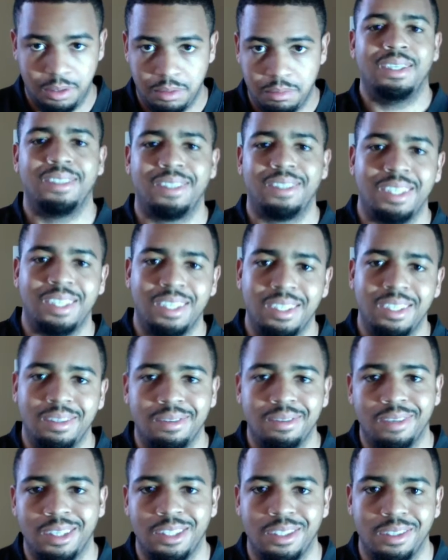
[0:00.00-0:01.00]
is to get
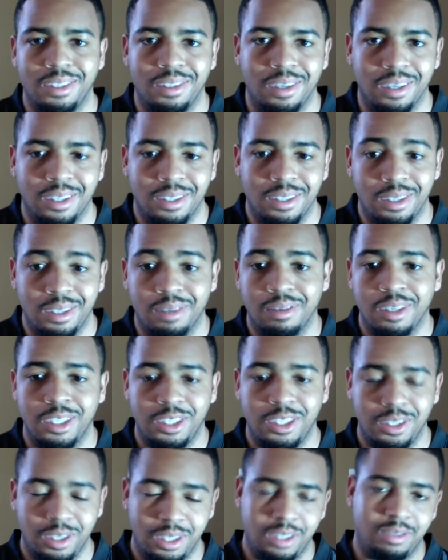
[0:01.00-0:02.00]
rushing yards. Get
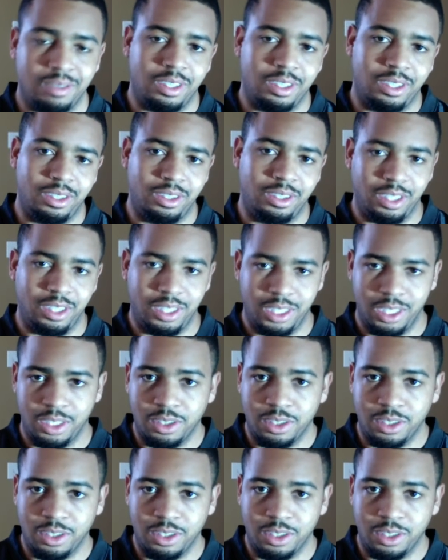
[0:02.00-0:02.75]
rushing yards and rushing touchdowns.